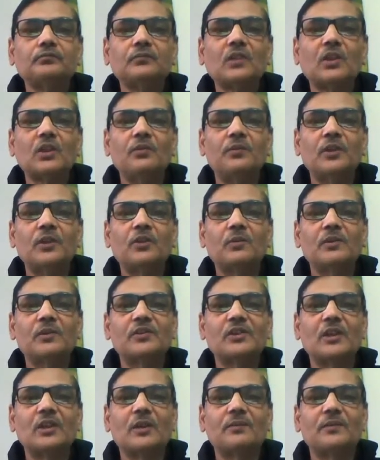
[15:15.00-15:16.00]

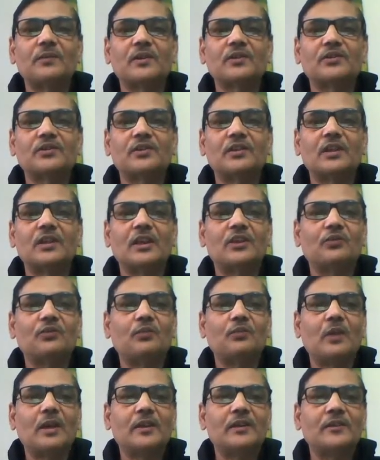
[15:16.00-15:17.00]
frequency of EST that
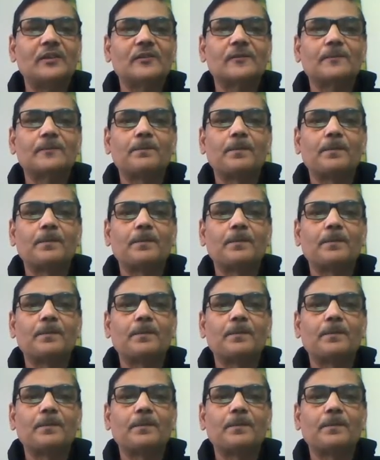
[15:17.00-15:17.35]
varies,